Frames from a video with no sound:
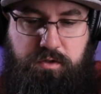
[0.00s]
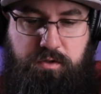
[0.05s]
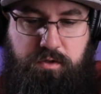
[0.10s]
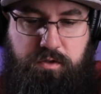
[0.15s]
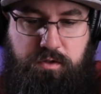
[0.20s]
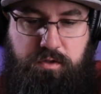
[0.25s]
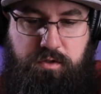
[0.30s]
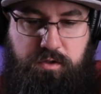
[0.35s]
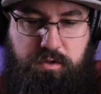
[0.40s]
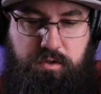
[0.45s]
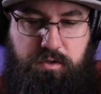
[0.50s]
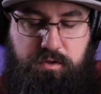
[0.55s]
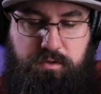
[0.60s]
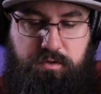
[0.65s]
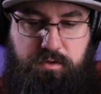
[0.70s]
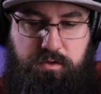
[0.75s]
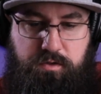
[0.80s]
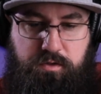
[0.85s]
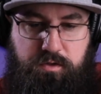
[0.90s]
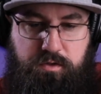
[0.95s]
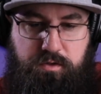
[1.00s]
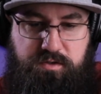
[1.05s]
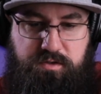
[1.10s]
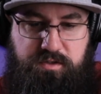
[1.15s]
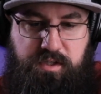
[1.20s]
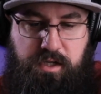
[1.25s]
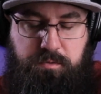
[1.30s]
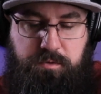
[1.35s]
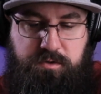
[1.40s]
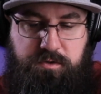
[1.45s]
the
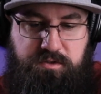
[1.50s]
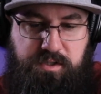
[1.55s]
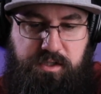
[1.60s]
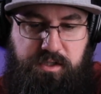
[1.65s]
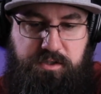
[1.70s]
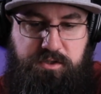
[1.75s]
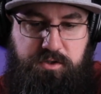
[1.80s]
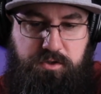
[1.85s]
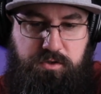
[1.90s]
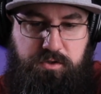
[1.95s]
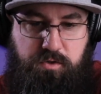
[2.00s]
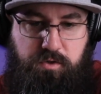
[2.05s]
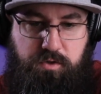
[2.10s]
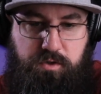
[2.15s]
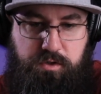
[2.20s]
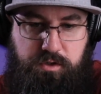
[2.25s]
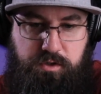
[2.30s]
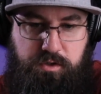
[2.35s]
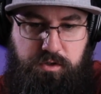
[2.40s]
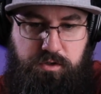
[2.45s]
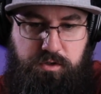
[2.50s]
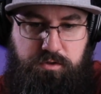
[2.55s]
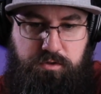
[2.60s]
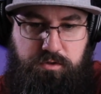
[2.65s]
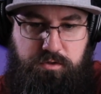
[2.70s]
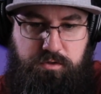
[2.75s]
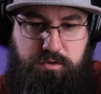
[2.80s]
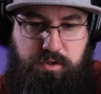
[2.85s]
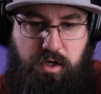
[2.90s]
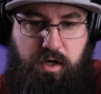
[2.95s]
stabilization on a
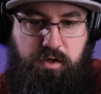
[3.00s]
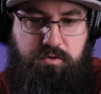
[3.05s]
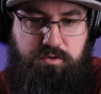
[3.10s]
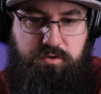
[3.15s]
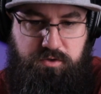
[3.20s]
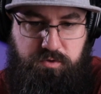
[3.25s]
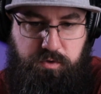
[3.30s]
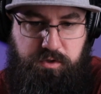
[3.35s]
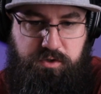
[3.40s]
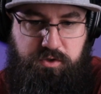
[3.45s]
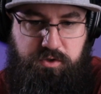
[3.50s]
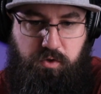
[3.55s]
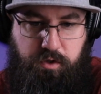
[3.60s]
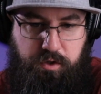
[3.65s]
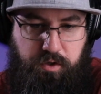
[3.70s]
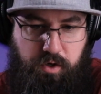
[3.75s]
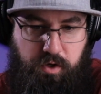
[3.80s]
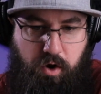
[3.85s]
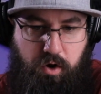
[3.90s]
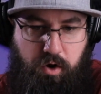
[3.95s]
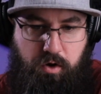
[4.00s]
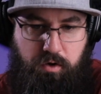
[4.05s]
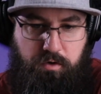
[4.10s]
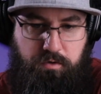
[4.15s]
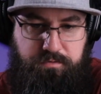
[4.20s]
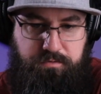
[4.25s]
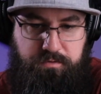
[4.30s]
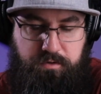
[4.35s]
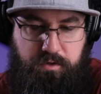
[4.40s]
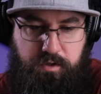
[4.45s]
toggle switch on and
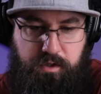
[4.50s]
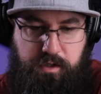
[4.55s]
off,